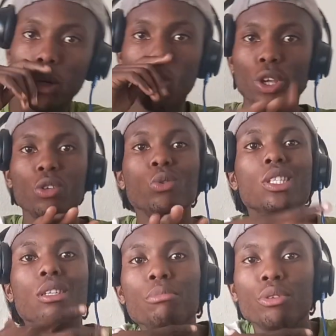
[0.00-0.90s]
When you
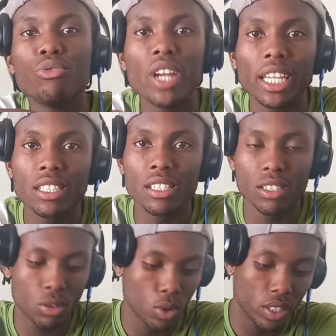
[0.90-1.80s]
see me
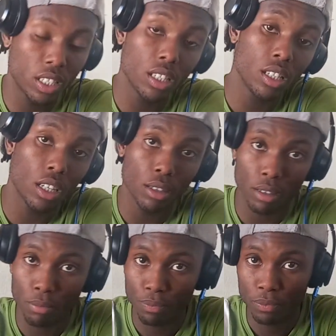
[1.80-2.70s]
reacting to a
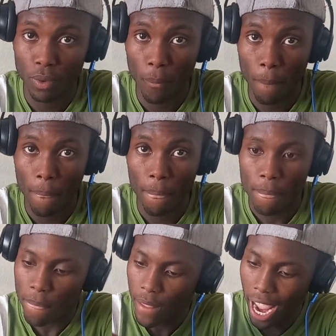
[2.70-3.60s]
sneaker
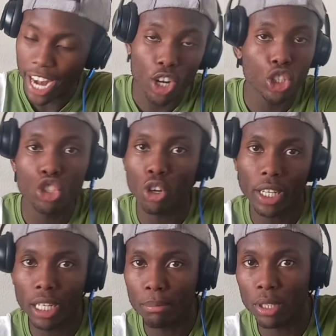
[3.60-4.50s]
and not
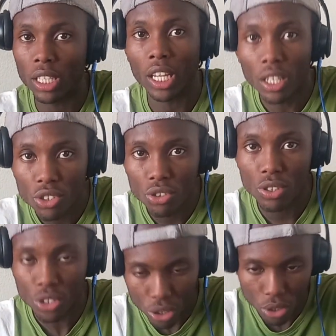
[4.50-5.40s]
talking about the
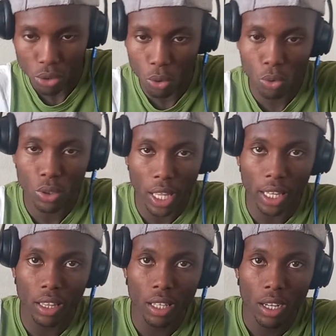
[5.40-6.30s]
history, just know
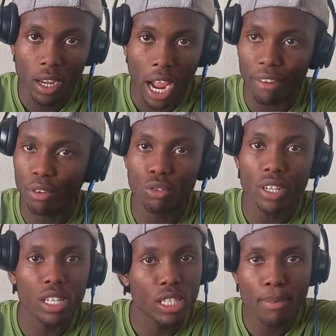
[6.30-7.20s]
that I've
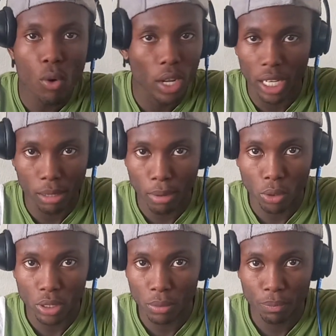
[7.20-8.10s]
already spoken
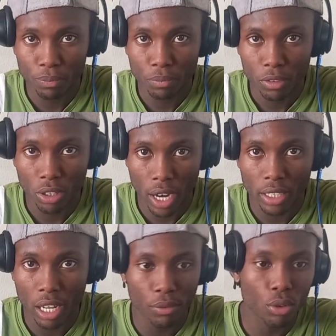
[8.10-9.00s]
about them.
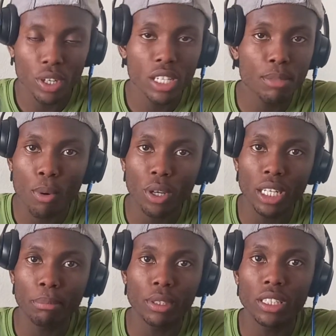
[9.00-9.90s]
Right? I've already
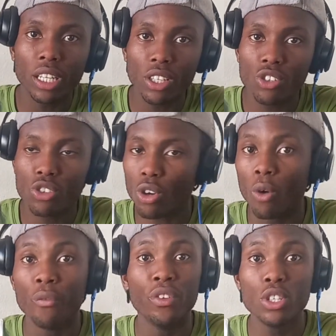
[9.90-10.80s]
spoken about the history
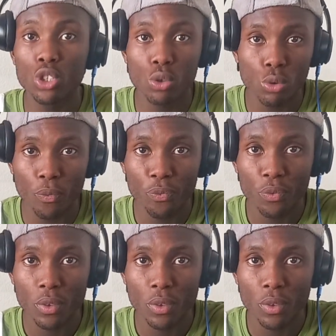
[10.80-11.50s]
of the shoe.